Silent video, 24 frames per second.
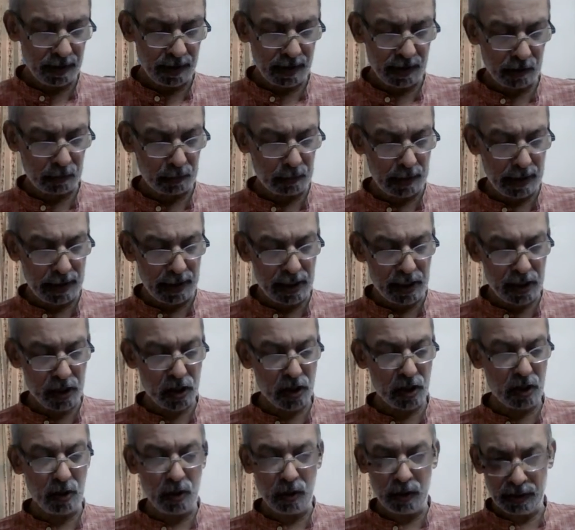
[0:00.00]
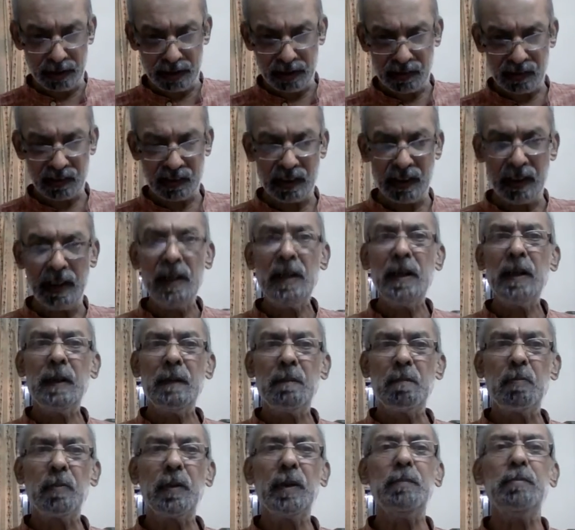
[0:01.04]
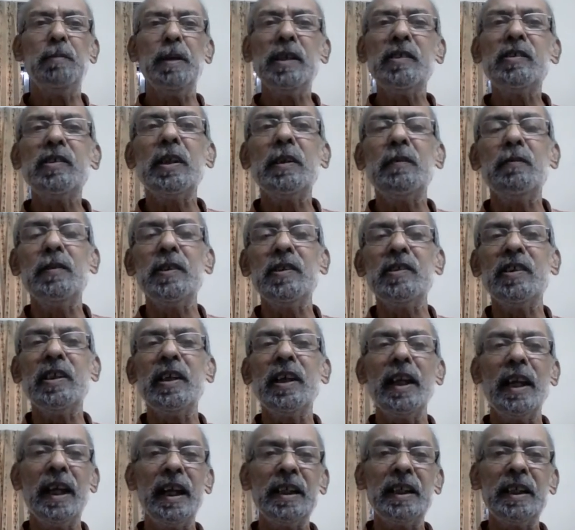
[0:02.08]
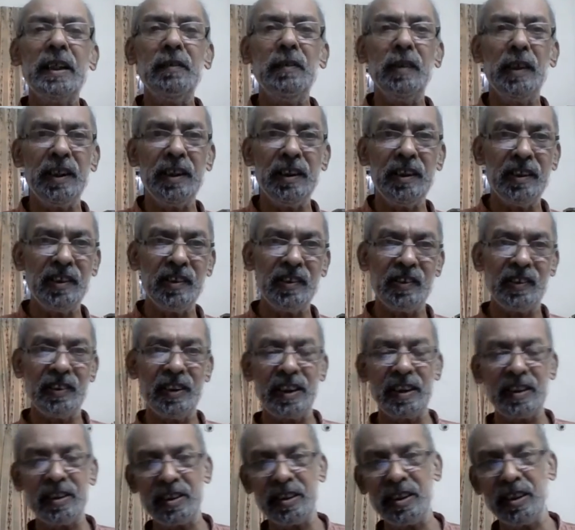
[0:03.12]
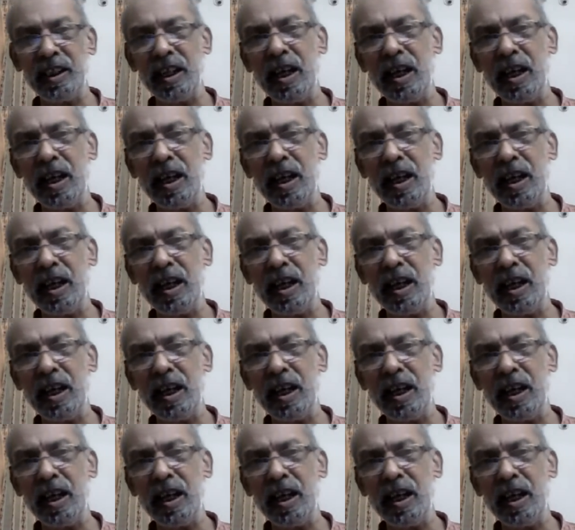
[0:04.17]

explanation on this basic physical activities, that